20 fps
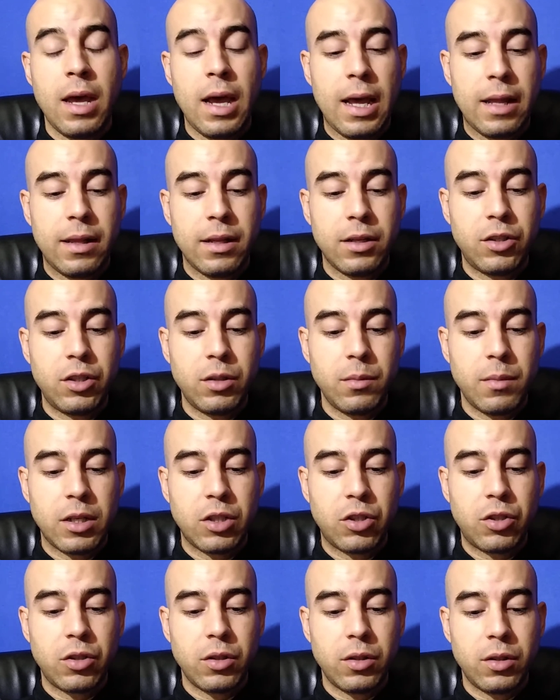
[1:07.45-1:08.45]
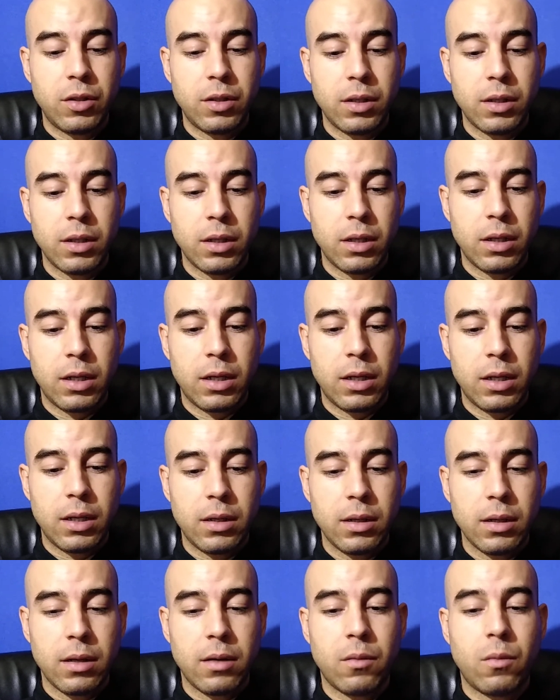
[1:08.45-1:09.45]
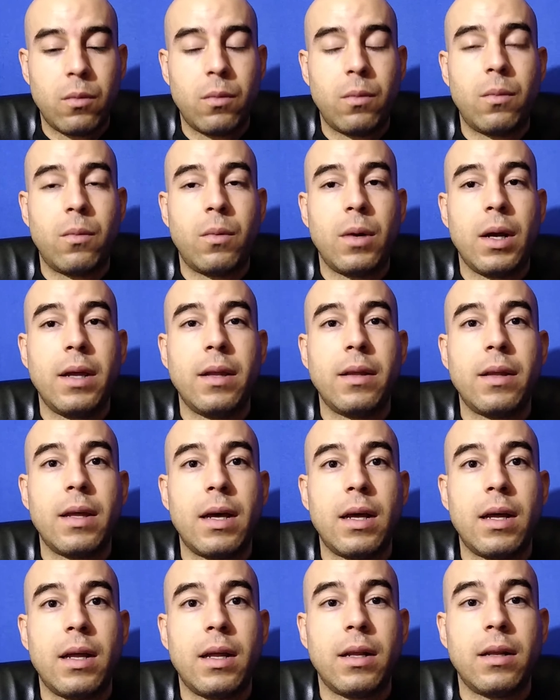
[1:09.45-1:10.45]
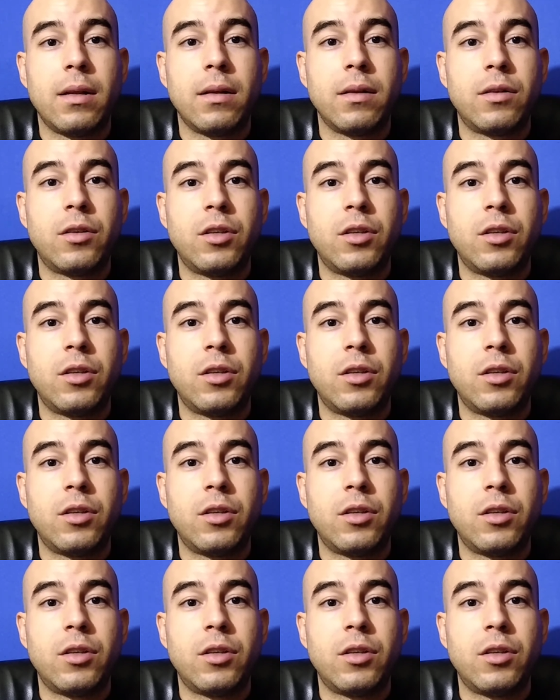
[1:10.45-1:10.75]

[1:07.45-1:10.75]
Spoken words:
And then she mentioned a way that